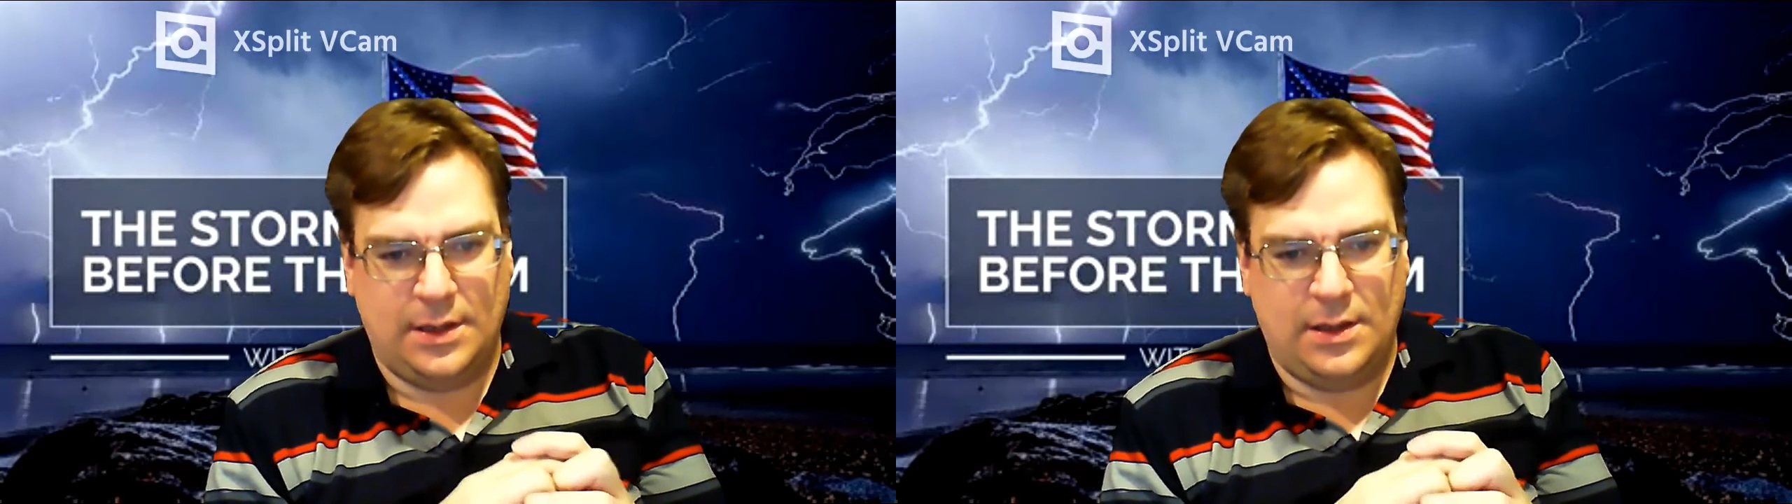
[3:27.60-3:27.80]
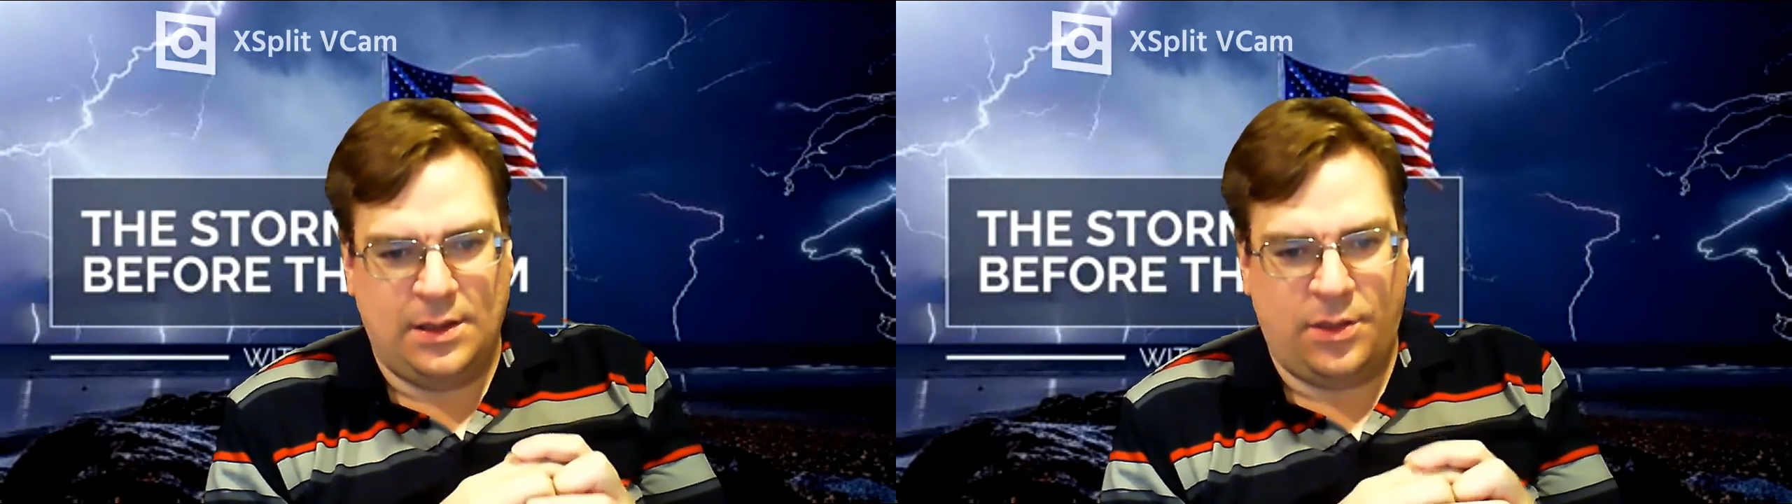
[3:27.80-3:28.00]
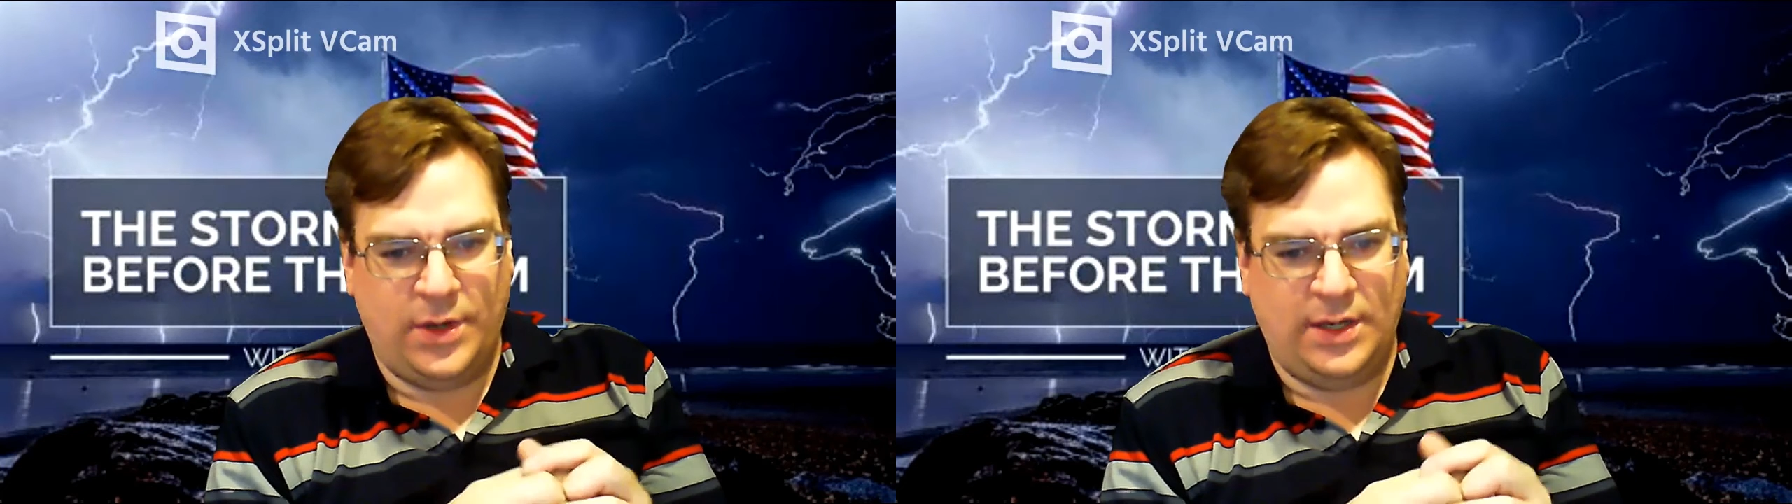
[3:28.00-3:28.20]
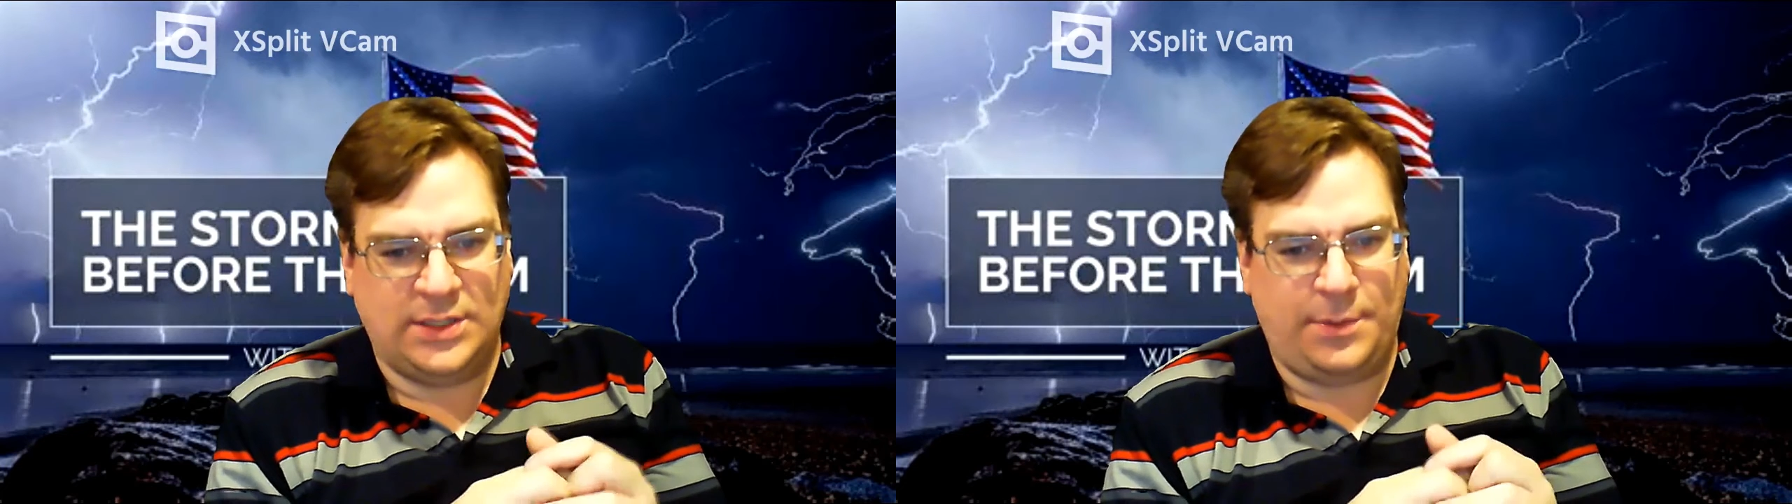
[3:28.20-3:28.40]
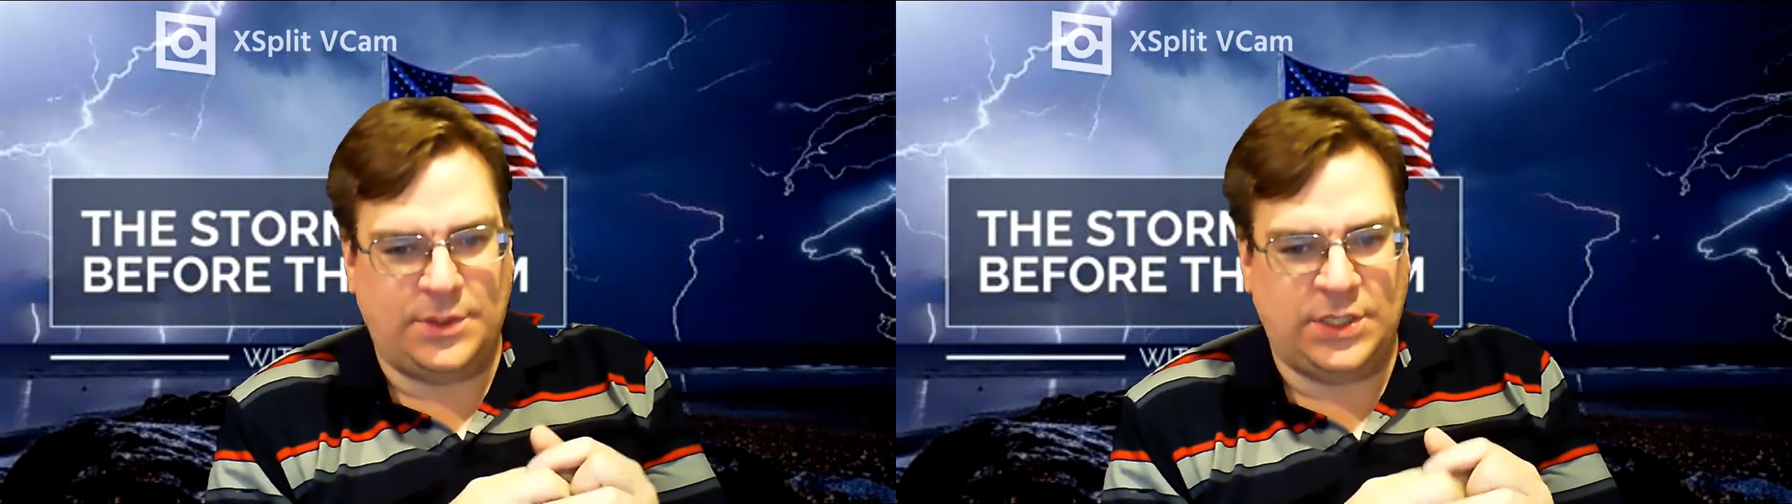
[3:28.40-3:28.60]
The 3
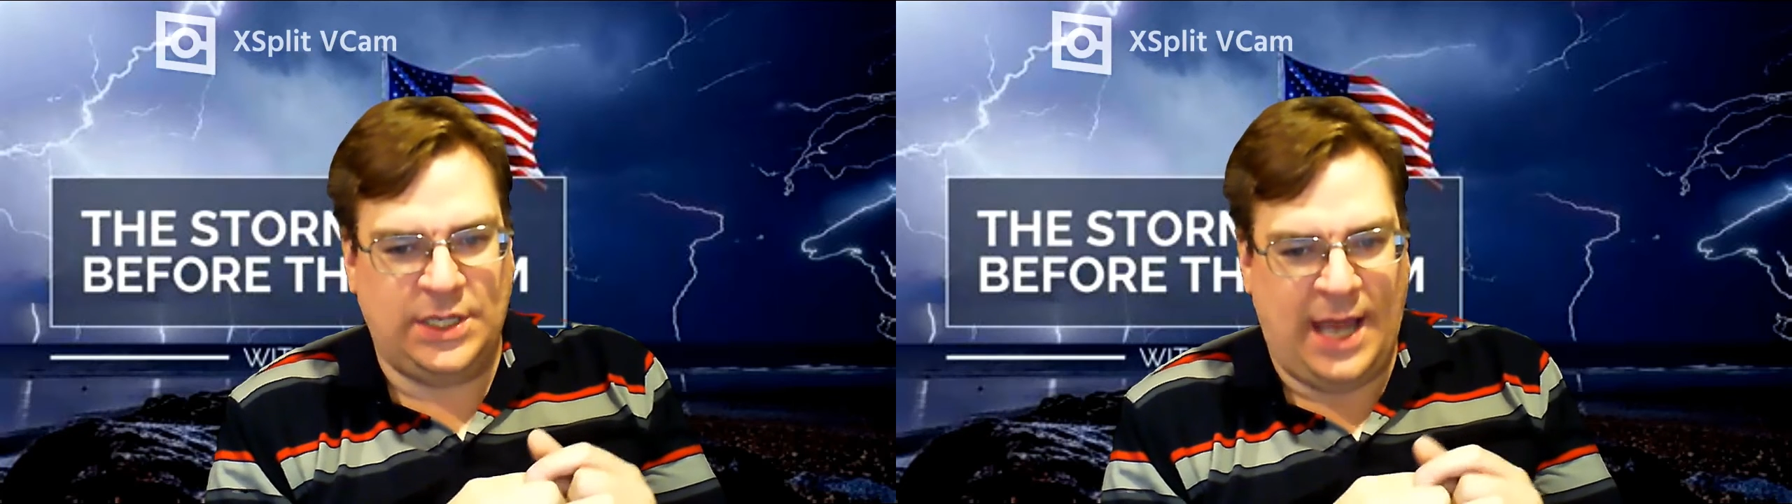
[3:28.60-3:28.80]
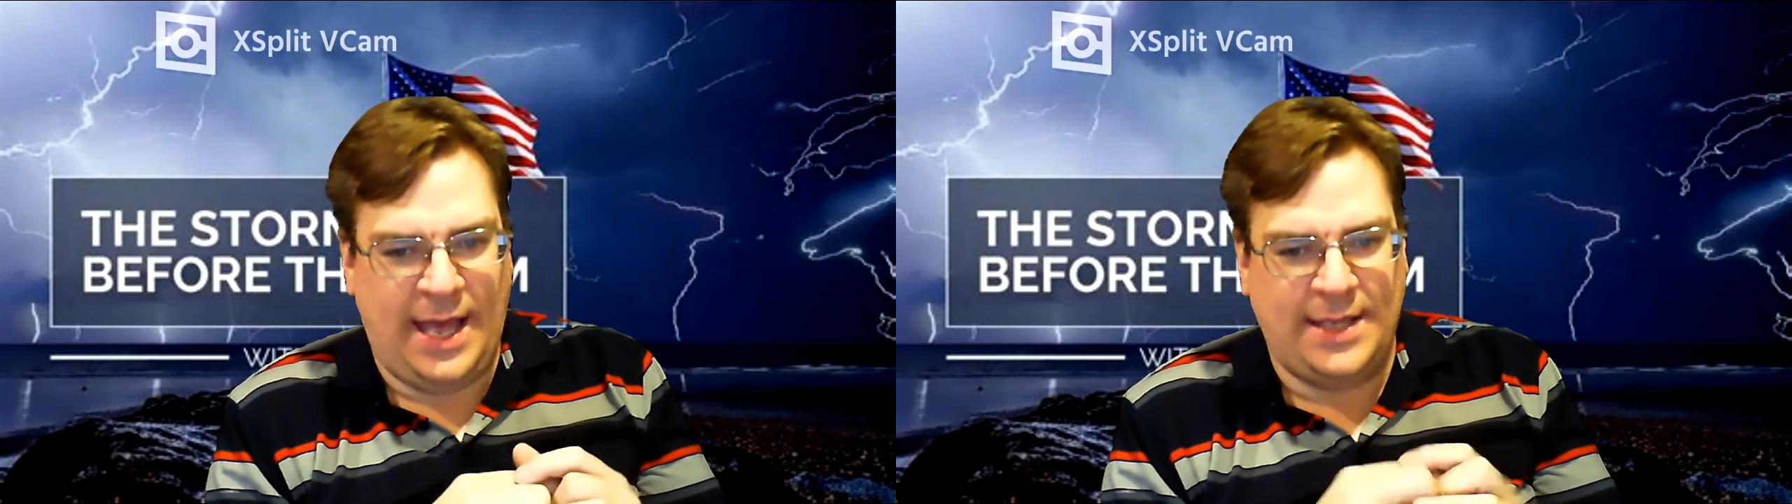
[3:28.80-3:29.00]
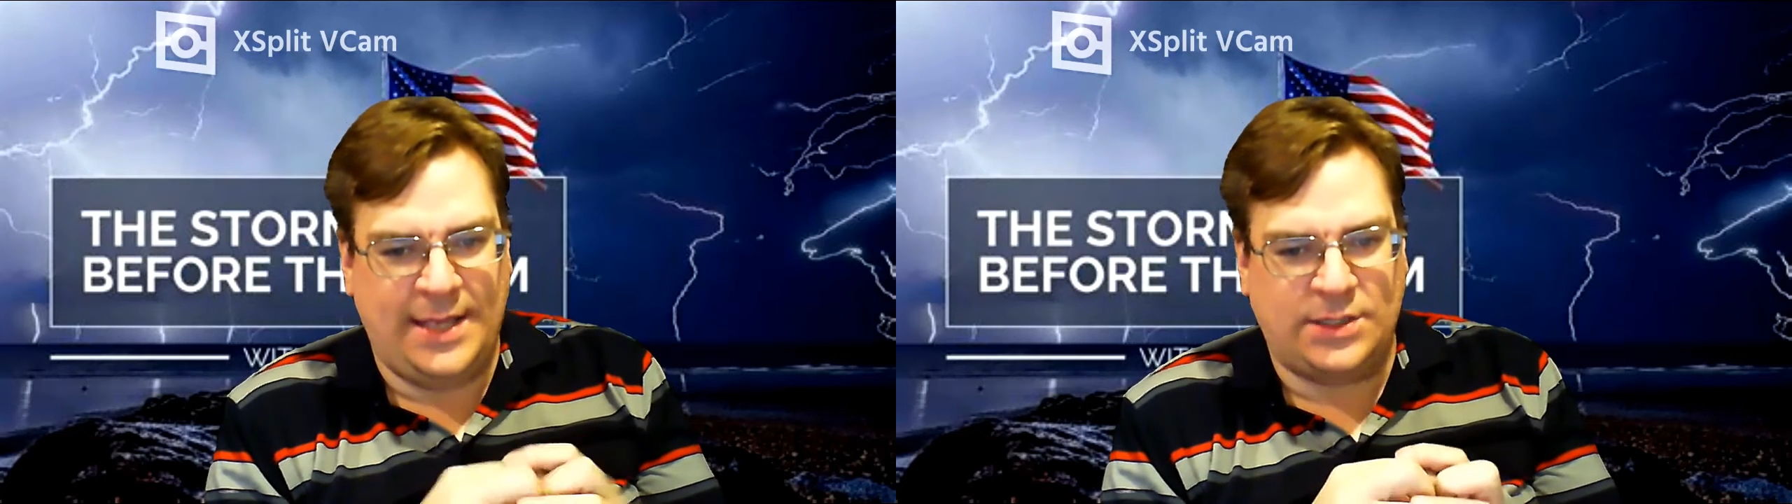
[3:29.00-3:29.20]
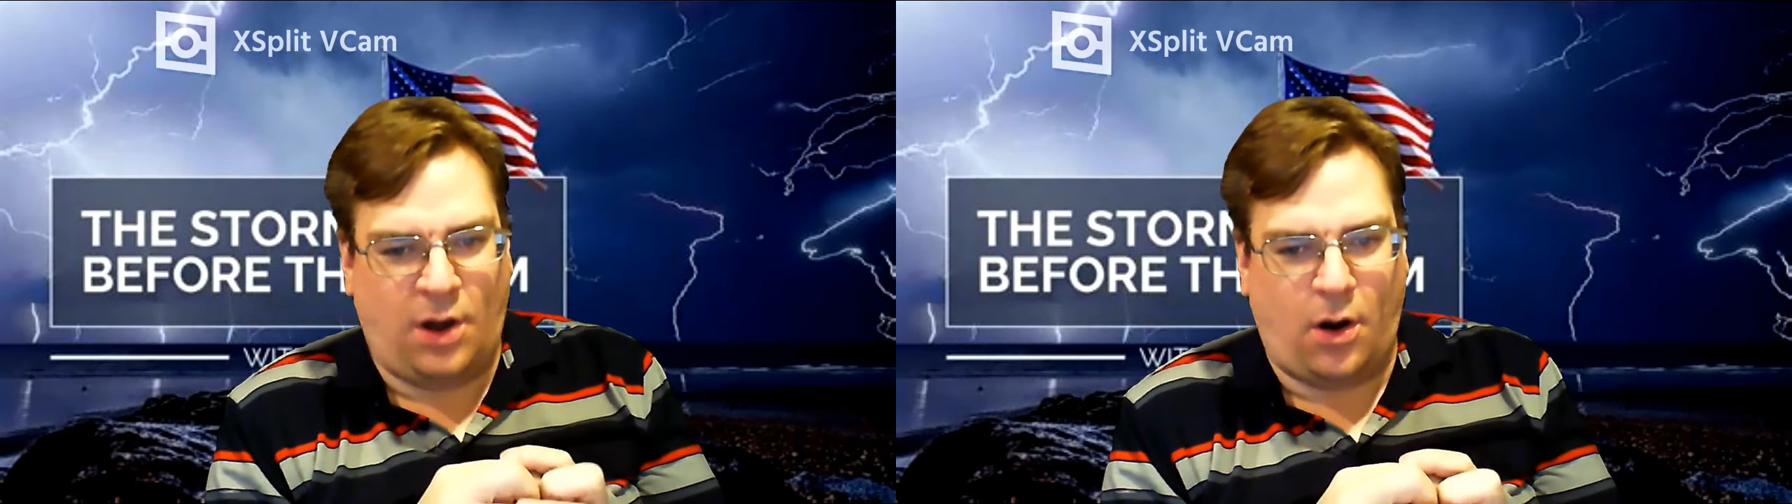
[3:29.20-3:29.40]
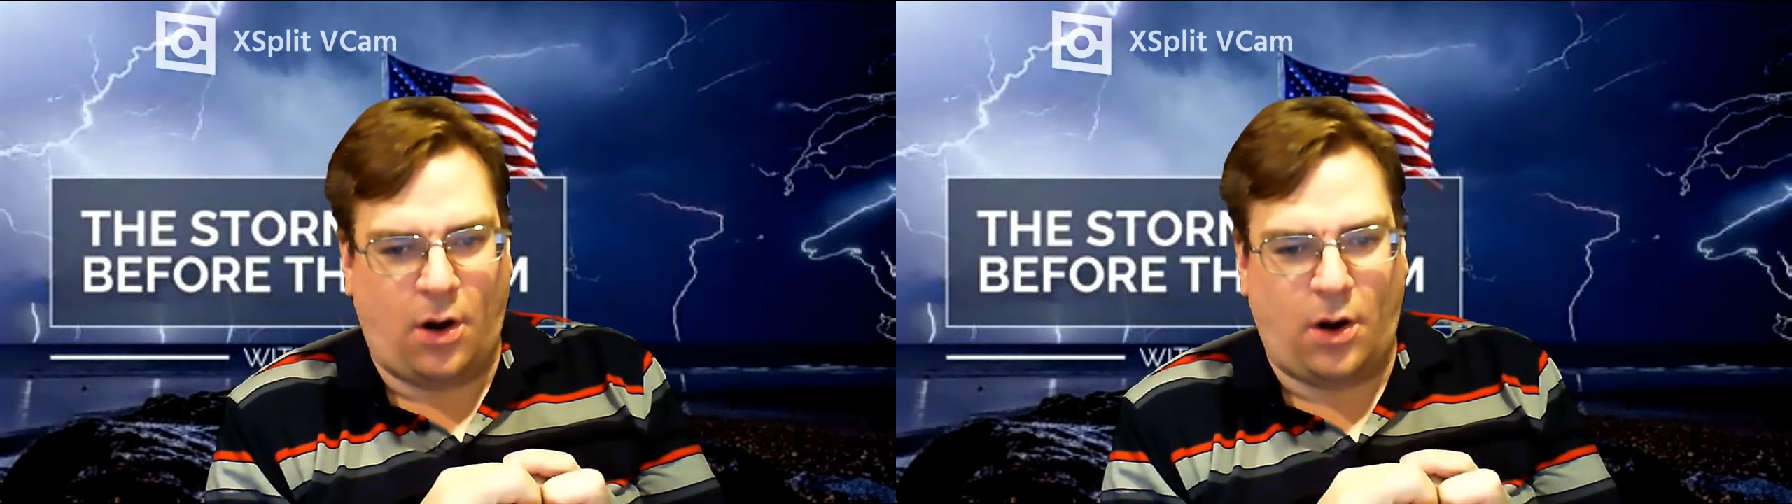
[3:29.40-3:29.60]
examples he has
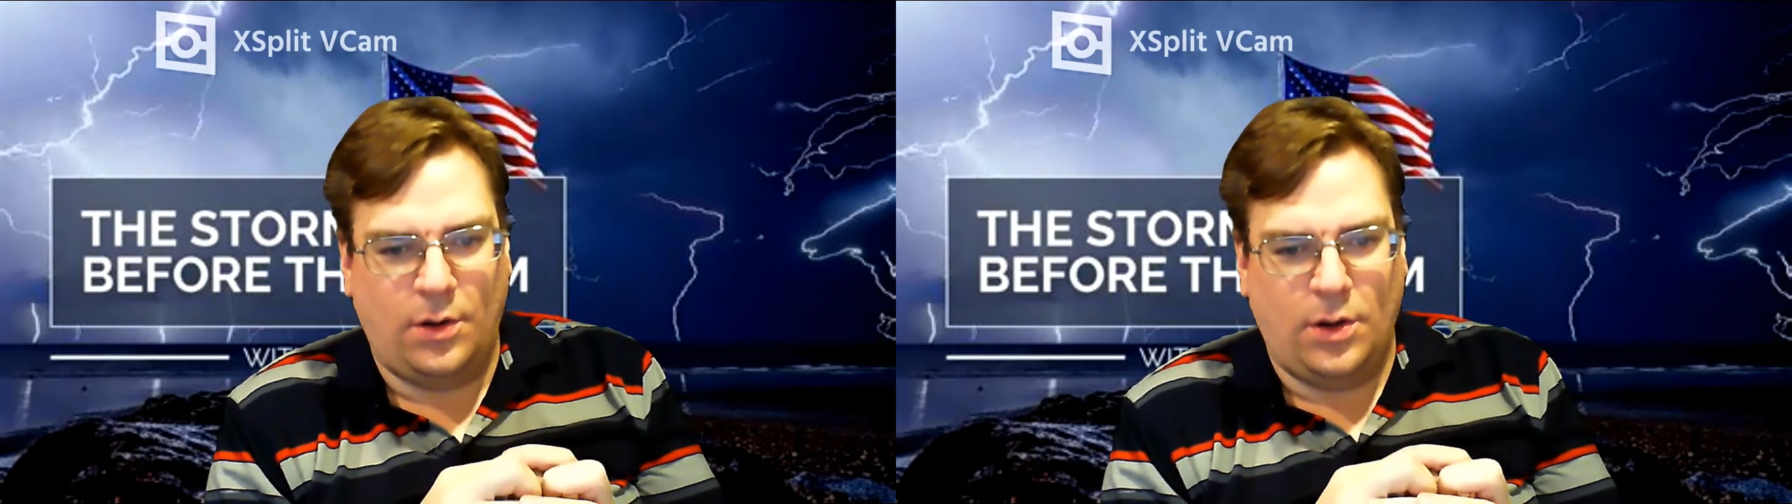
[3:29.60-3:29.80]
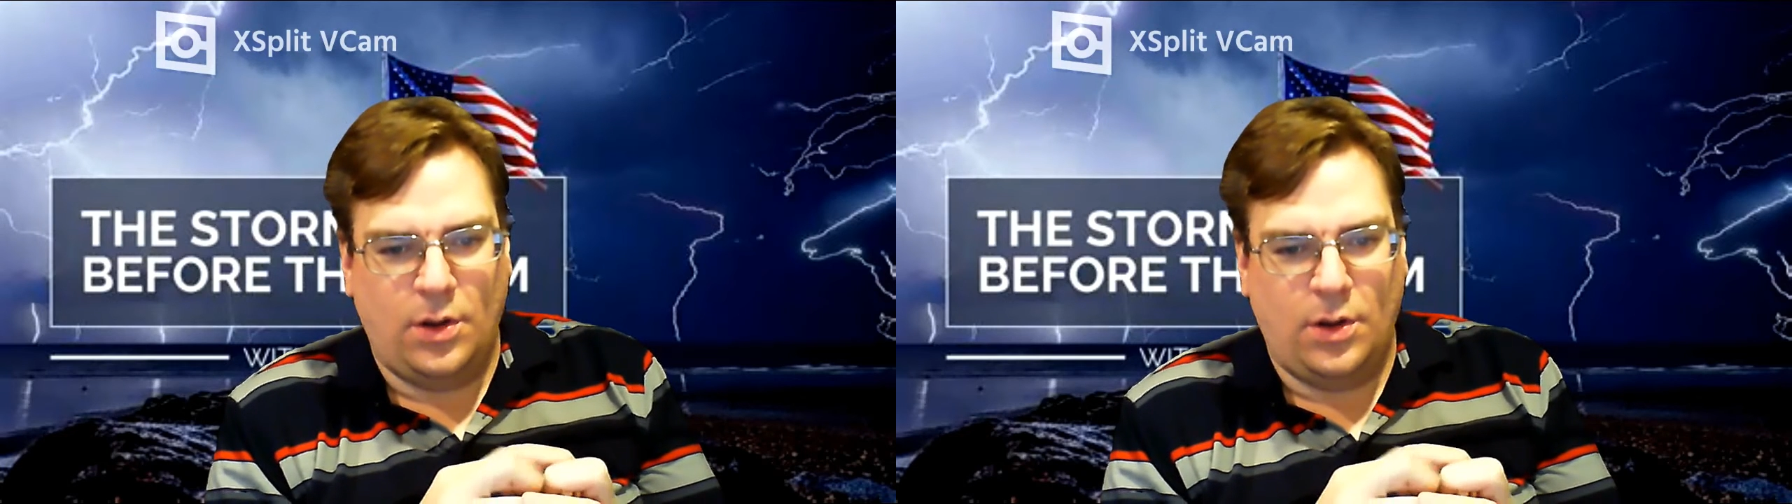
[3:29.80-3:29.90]
are